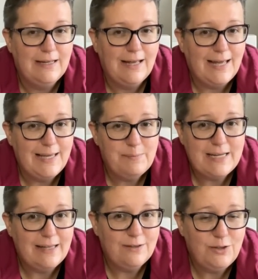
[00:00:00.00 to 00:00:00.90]
I am
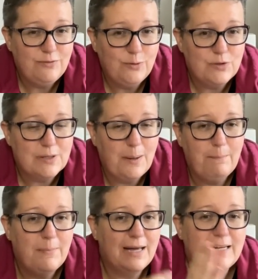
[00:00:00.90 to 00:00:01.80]
telling you folks,
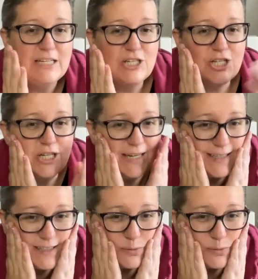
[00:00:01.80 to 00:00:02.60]
my cheeks